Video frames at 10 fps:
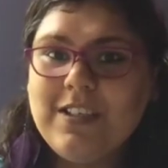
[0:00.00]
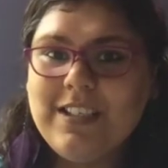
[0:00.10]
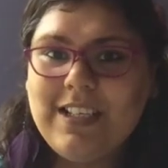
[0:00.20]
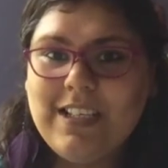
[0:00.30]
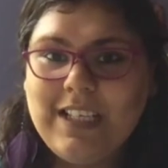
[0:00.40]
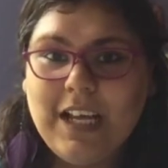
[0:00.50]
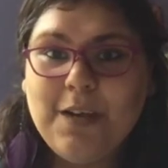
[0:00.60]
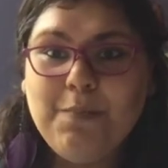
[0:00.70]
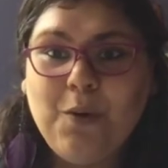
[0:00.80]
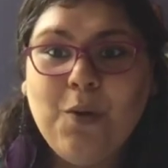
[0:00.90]
singing
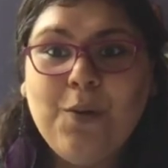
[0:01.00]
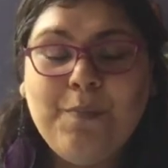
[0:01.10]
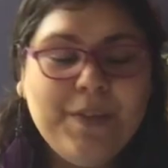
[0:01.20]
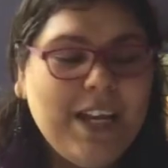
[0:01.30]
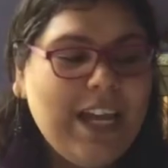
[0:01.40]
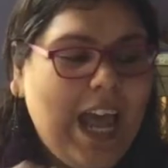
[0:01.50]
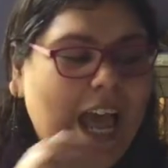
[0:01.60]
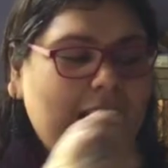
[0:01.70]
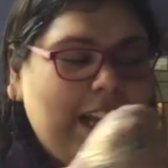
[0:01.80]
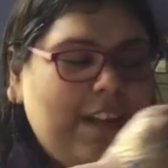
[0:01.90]
bowl
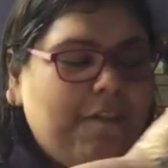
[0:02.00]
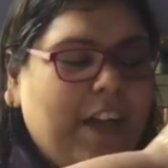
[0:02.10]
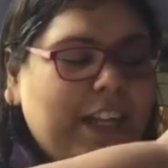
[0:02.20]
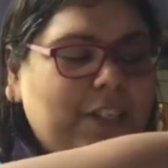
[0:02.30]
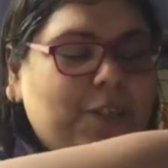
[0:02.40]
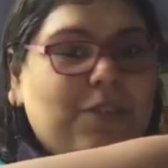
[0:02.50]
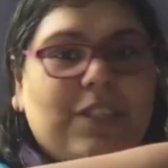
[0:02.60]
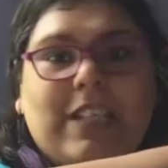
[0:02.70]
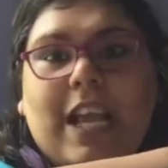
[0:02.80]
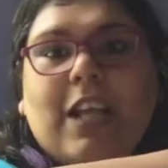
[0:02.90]
and invite you to
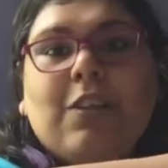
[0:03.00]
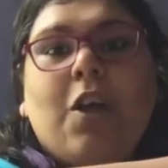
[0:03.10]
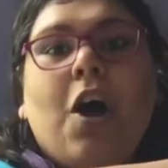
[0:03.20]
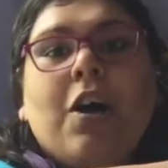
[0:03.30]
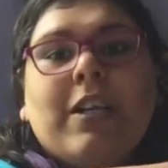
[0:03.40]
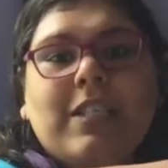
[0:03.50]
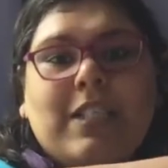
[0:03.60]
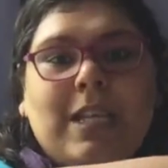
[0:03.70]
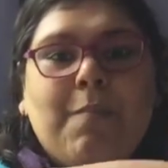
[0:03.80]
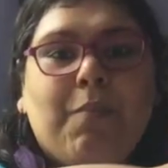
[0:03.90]
take long,
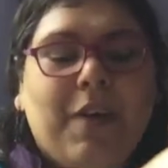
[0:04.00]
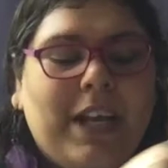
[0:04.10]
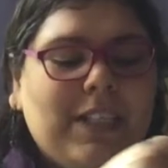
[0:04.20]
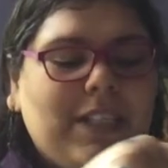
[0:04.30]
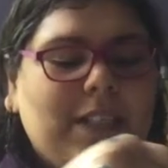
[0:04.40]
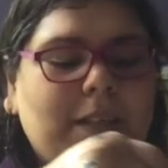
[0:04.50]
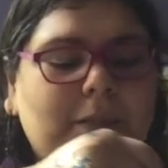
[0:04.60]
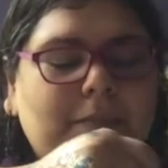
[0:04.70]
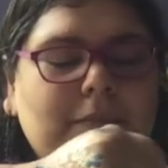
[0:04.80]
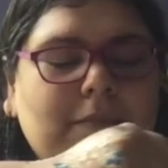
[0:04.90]
deep breaths.
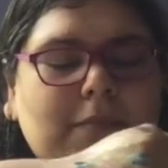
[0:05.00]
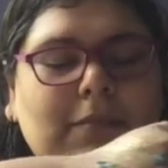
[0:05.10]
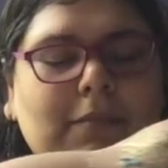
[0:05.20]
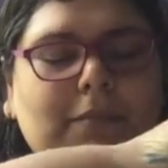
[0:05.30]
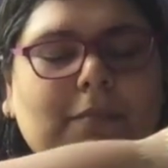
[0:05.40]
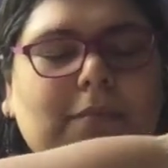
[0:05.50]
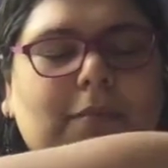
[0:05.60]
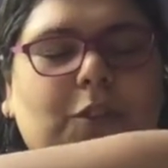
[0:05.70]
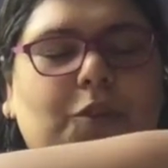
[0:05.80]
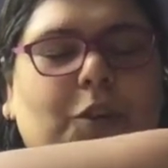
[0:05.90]

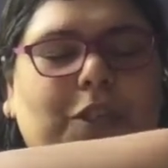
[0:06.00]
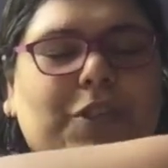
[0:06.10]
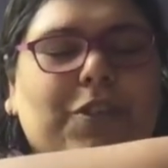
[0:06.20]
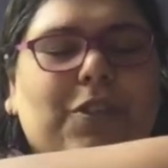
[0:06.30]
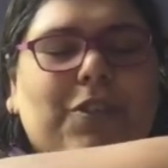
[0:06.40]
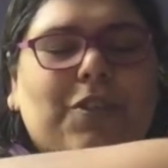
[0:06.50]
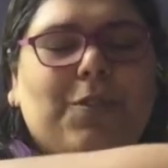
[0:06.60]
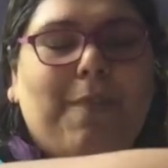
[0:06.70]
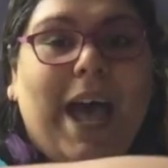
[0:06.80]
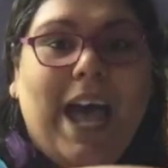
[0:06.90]
Roll your shoulders
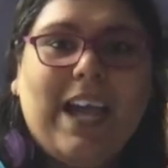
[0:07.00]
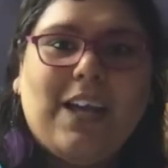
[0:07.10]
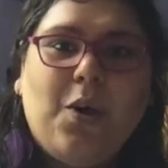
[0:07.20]
back